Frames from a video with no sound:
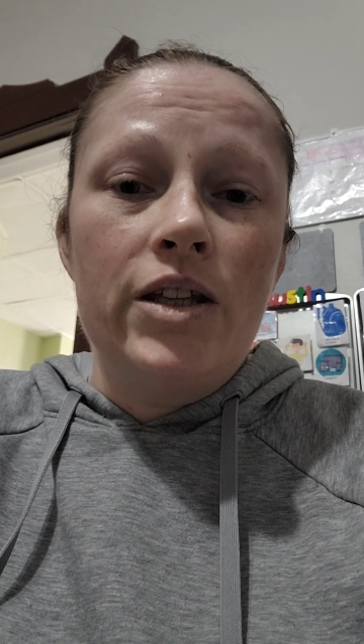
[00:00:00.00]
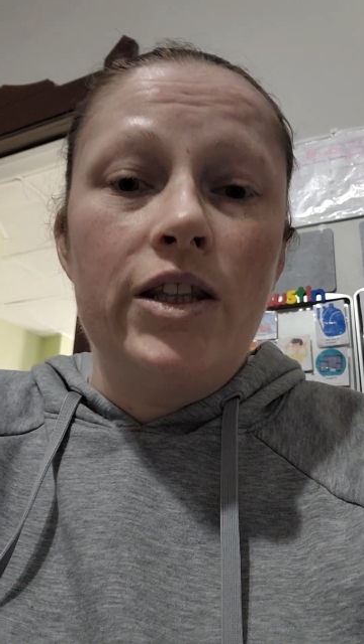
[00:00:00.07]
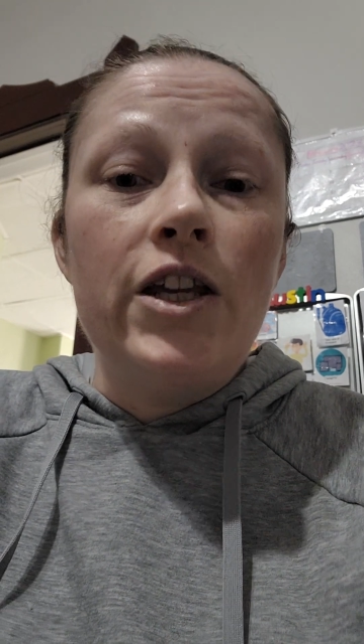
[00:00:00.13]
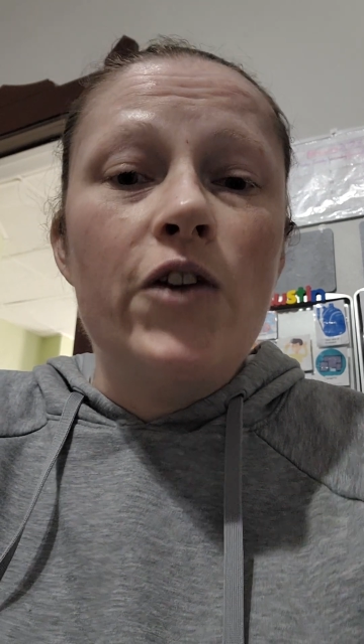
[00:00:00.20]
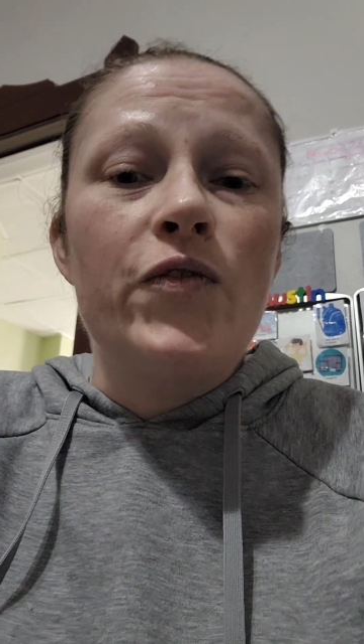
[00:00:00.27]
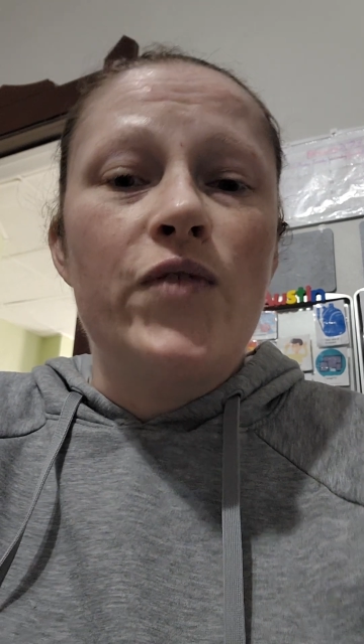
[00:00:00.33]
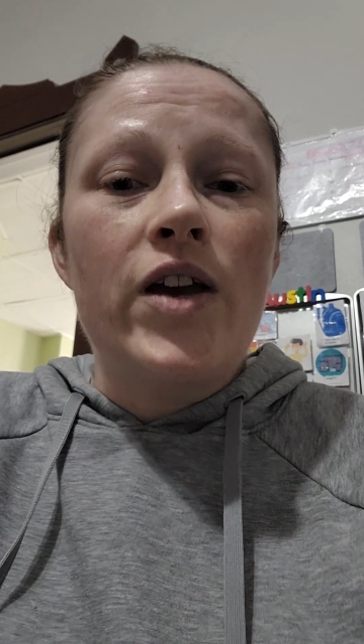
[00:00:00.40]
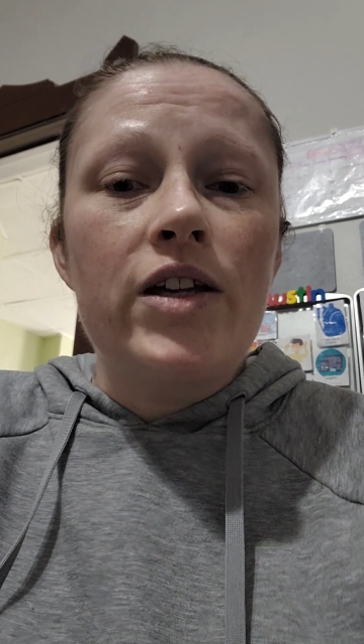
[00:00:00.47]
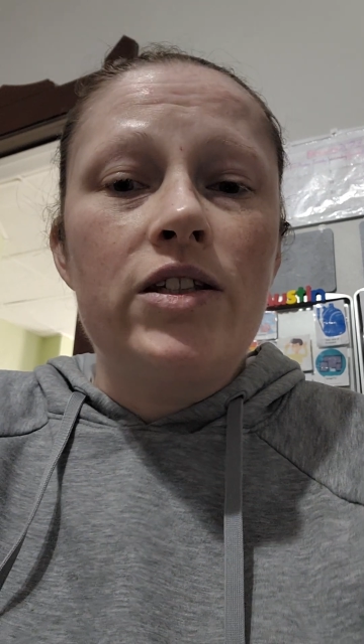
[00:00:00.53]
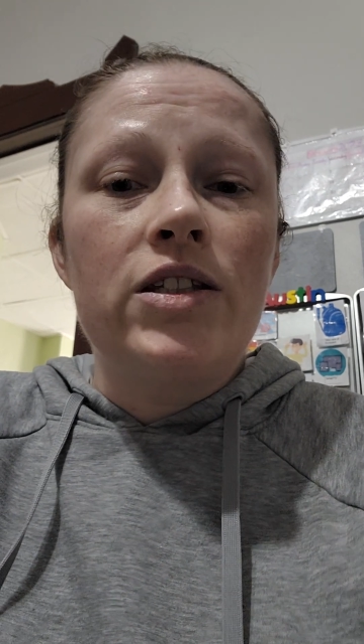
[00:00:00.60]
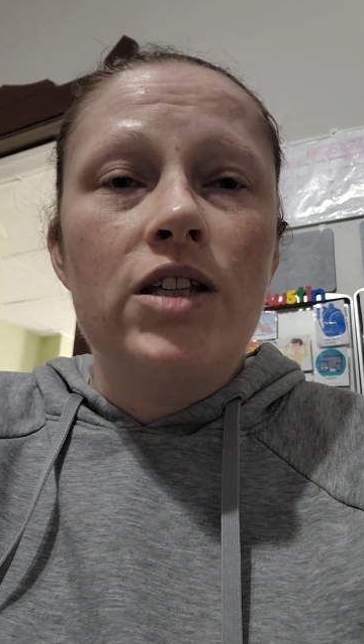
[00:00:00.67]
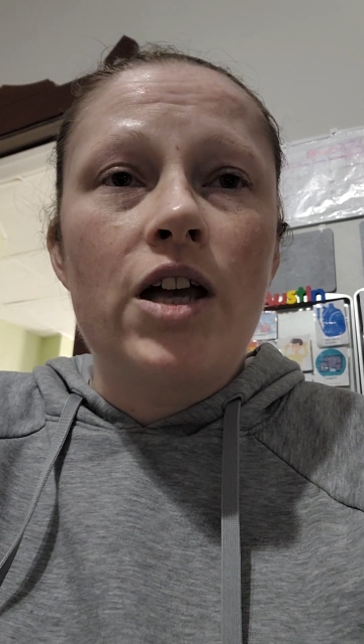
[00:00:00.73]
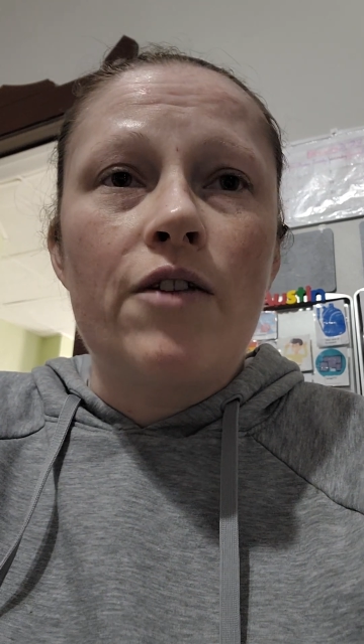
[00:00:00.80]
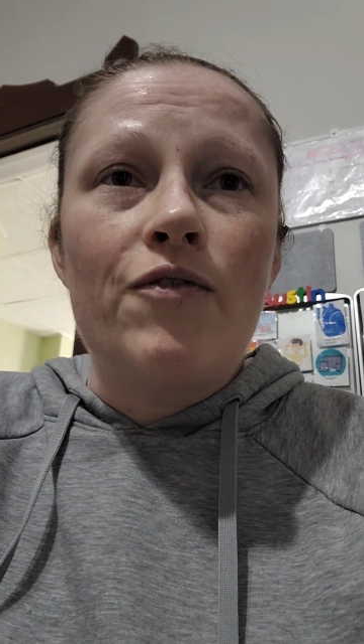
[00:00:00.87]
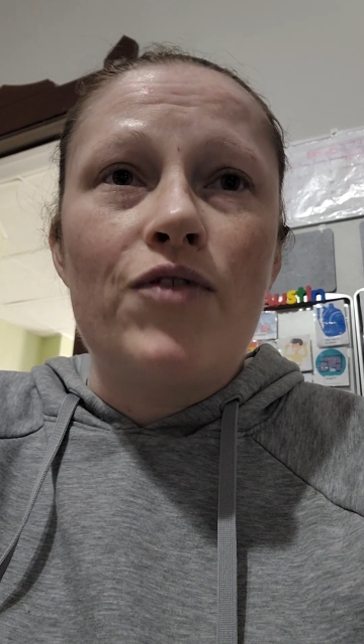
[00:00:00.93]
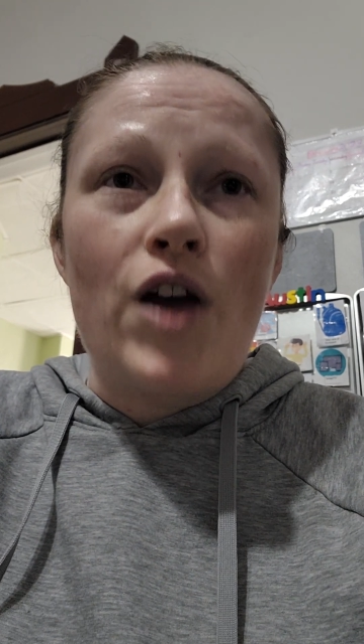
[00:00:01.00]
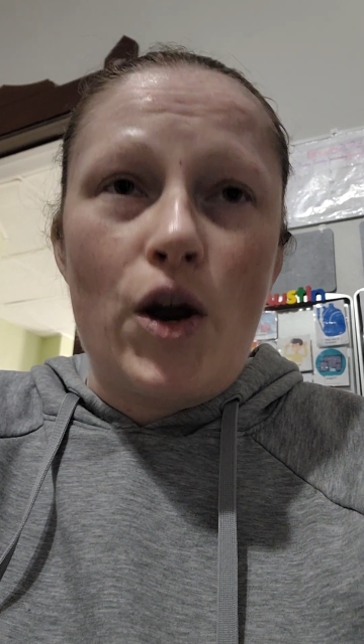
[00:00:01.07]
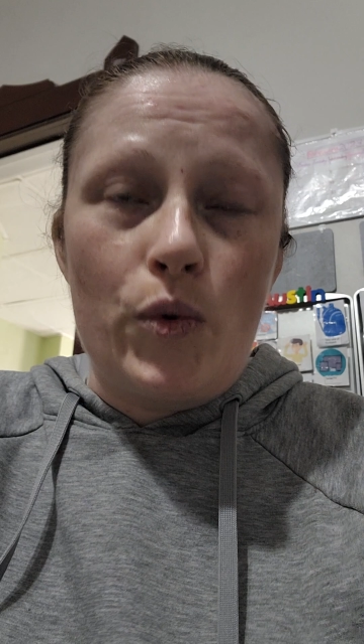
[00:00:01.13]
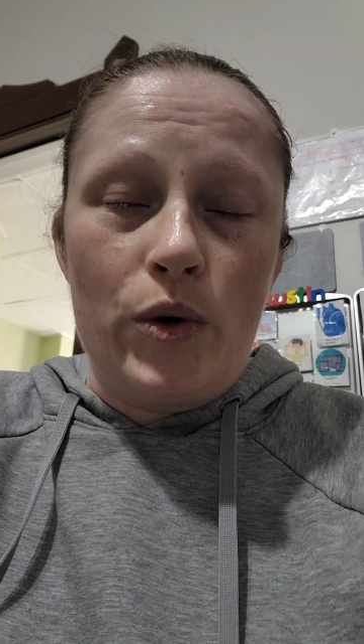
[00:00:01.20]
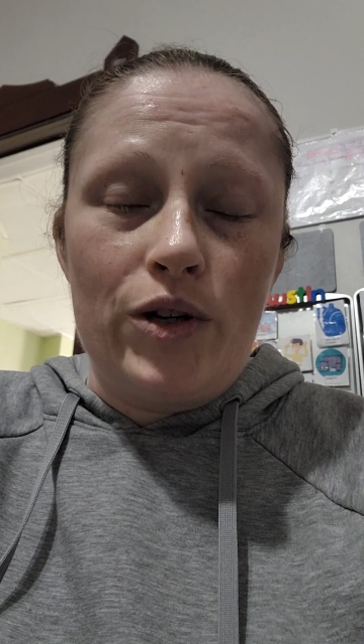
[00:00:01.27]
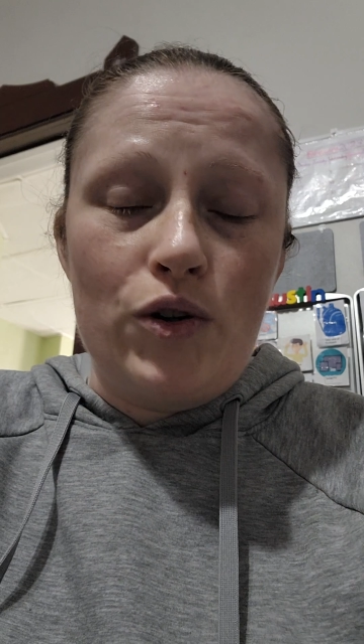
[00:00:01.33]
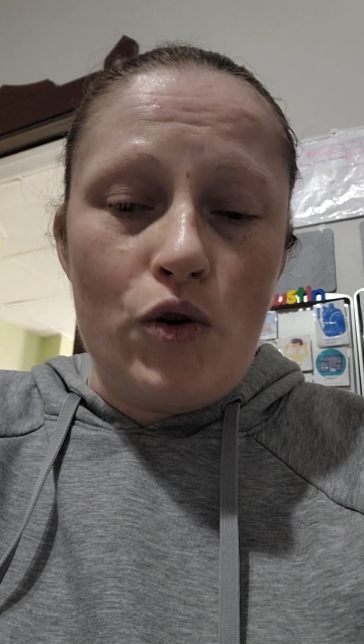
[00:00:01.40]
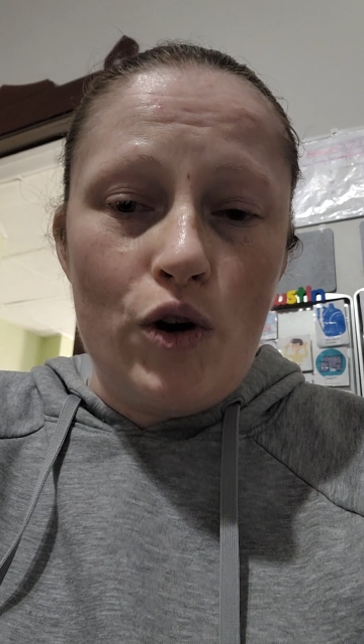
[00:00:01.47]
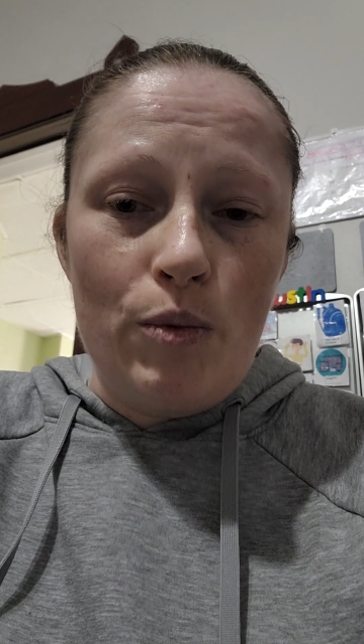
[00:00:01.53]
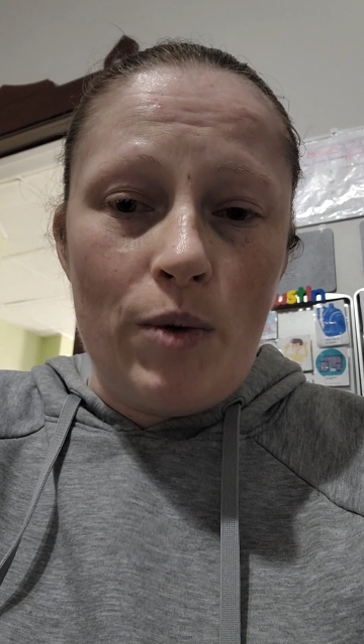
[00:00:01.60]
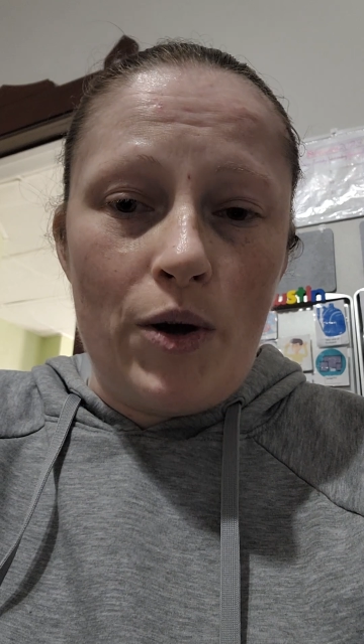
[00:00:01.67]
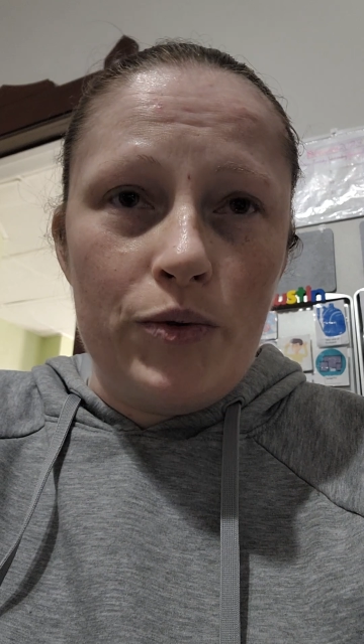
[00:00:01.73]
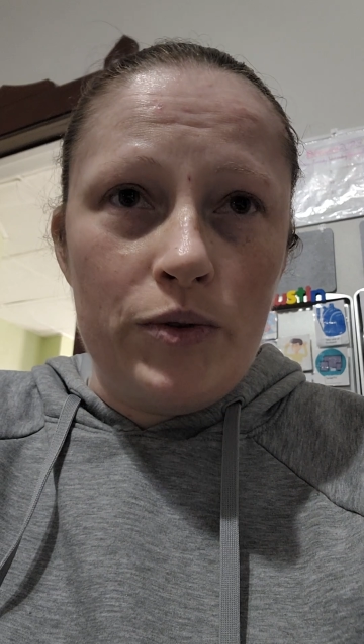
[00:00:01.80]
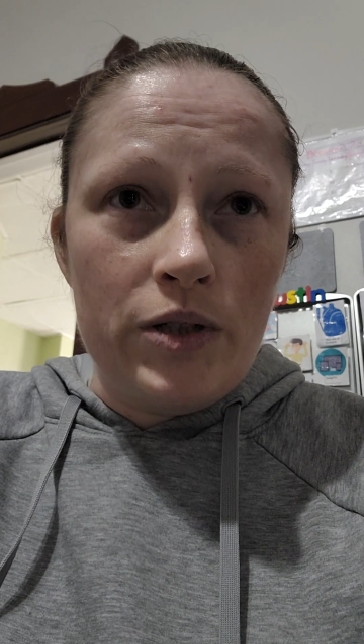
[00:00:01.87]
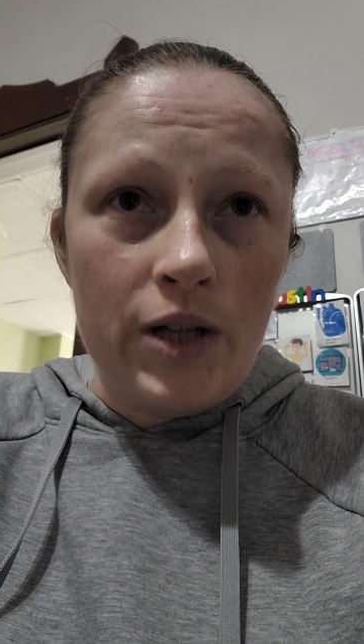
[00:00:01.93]
The effects of thyroid
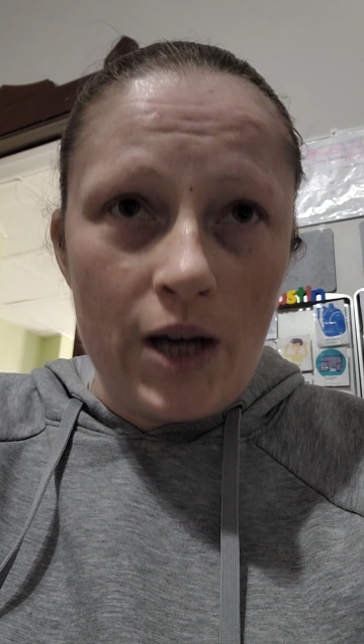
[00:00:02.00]
hormones